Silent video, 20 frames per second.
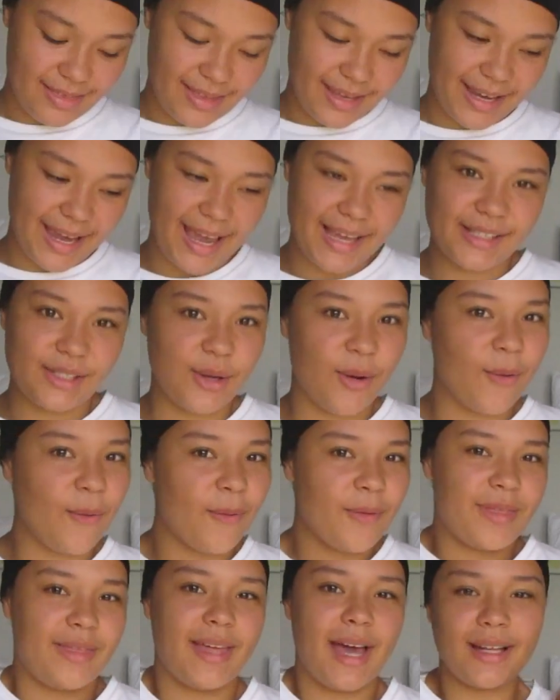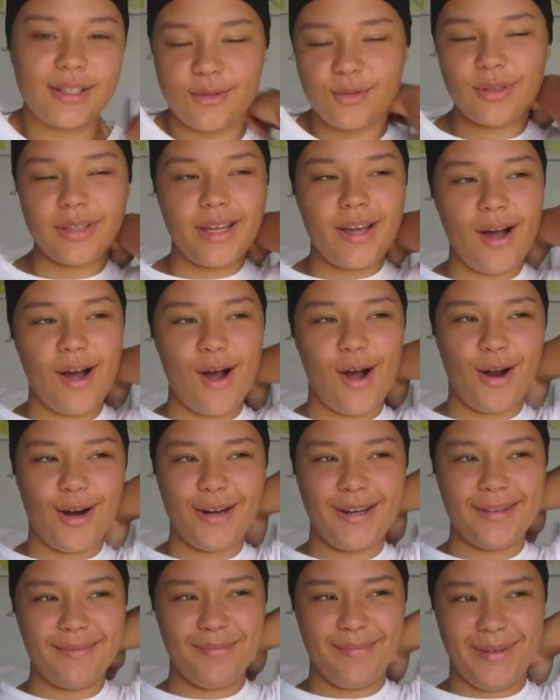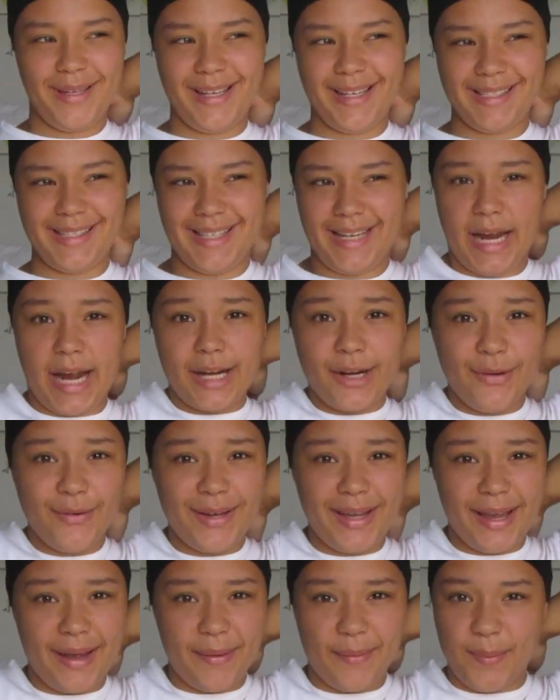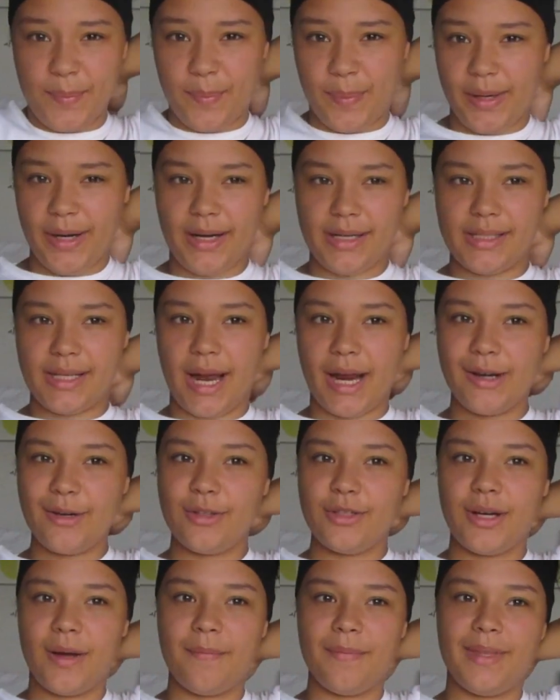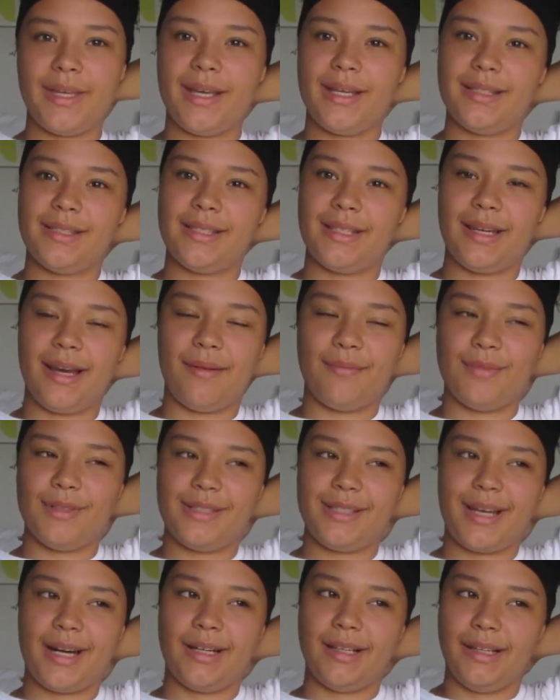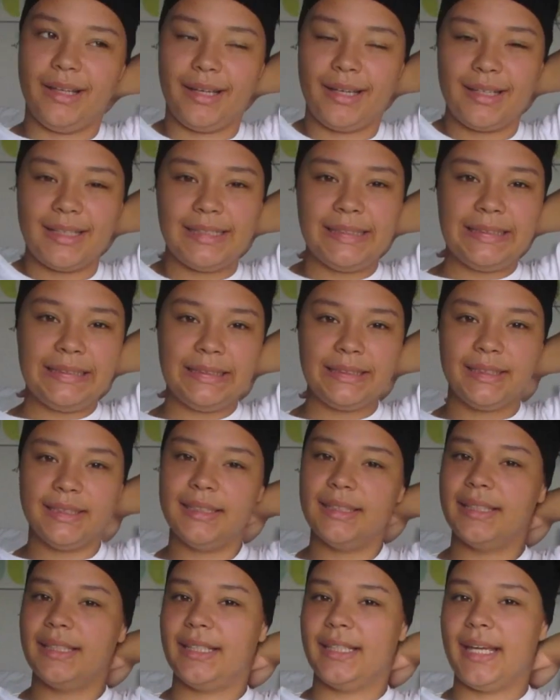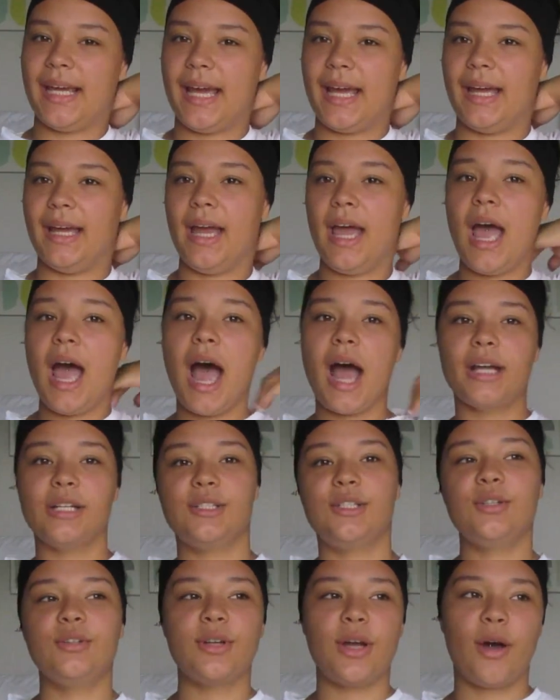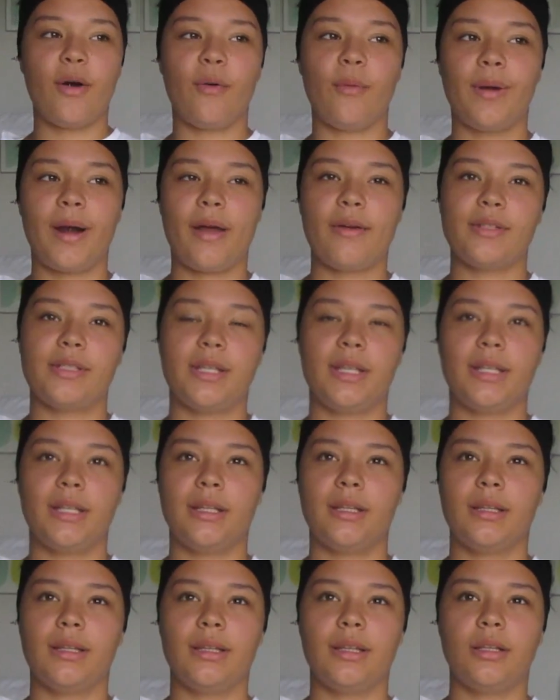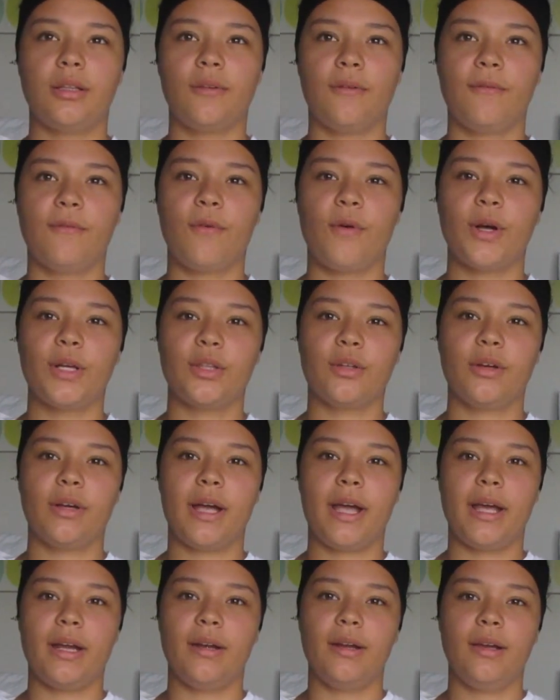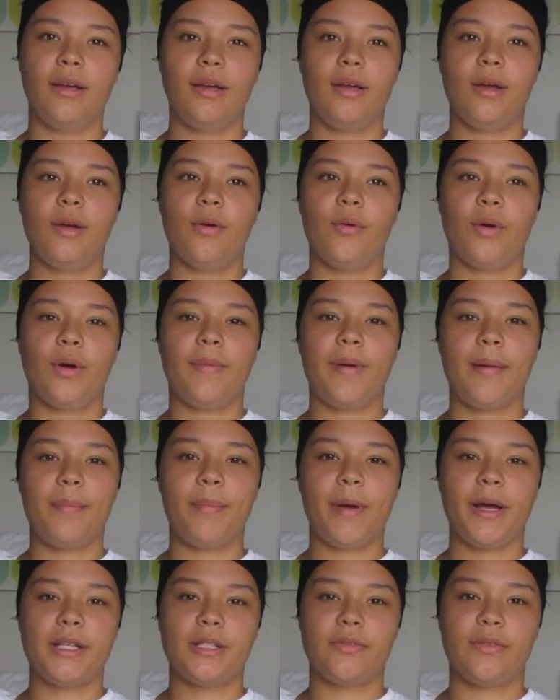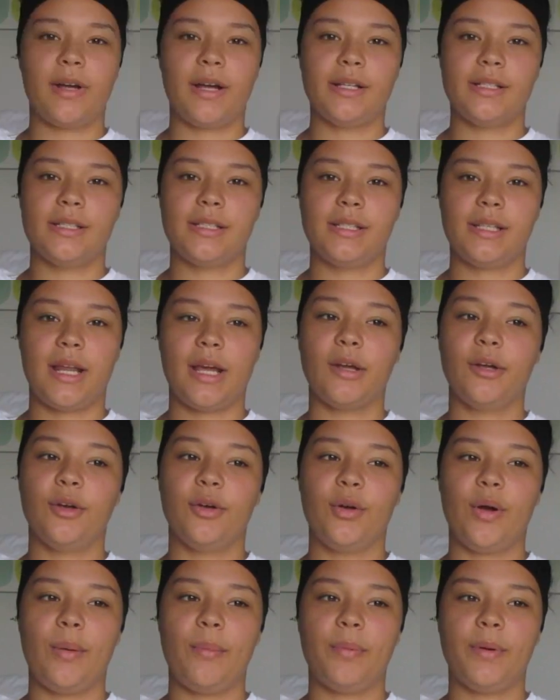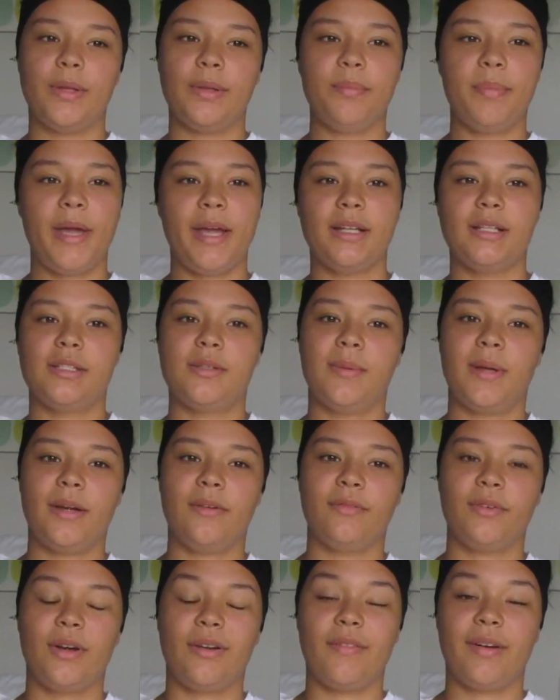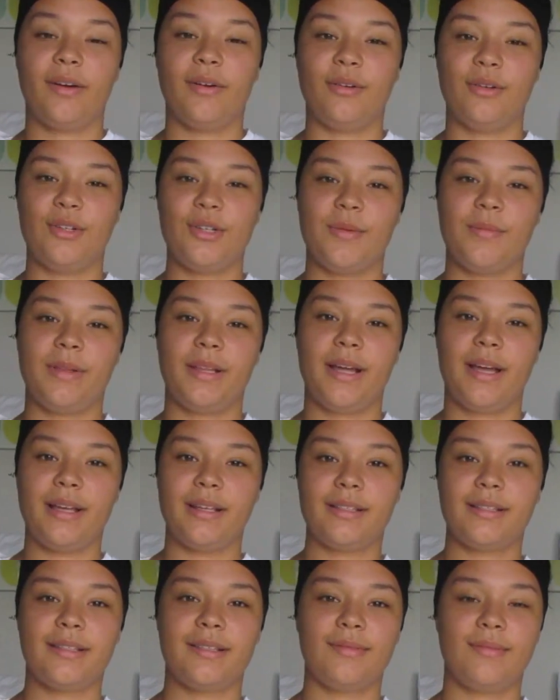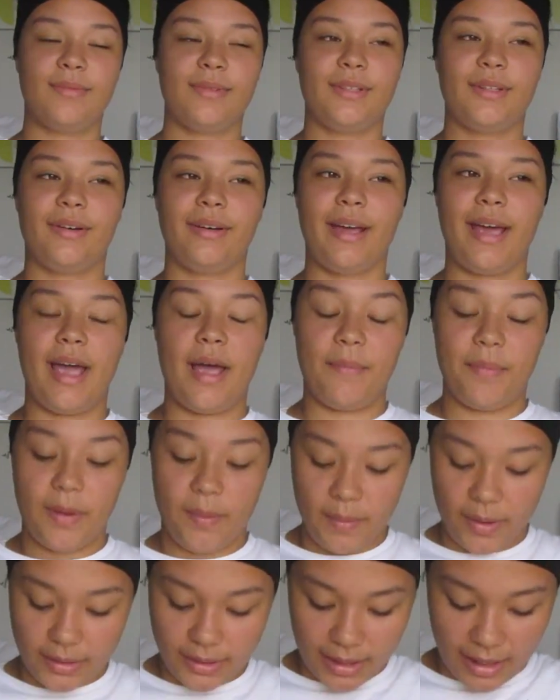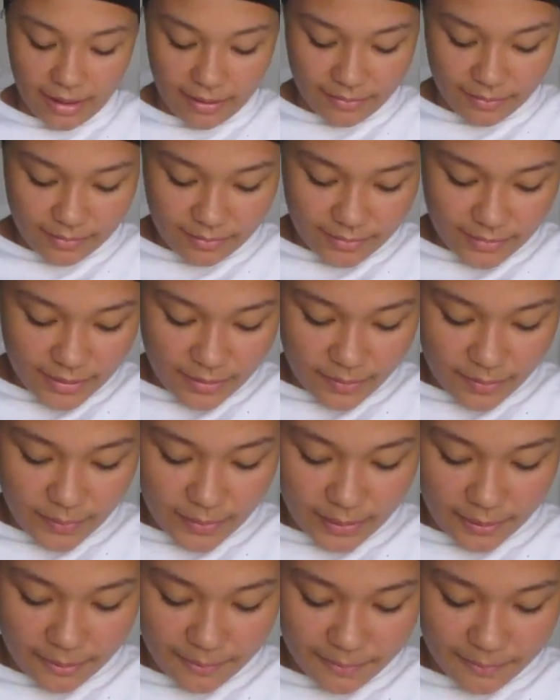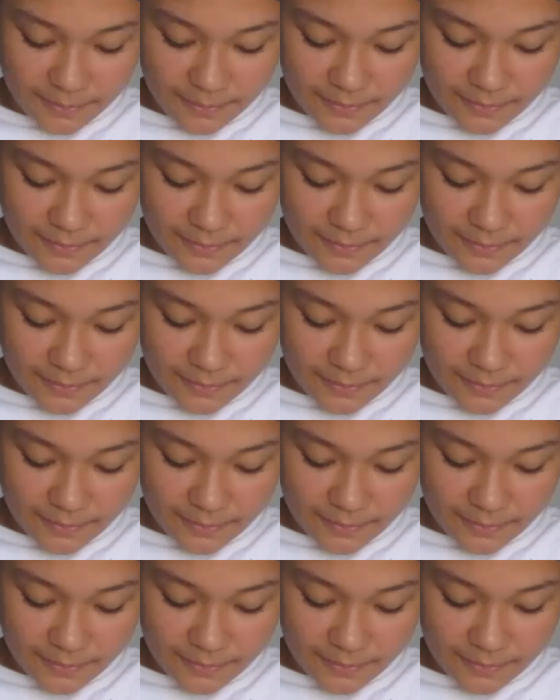like so that's really hard, because like I don't get embarrassed. I do dumb things and I'm just gonna like, yeah. I do know when I was in like the 4th grade, one of my best friends that I grew up with pantsed me in front of our whole gym class. Still not happy about that. But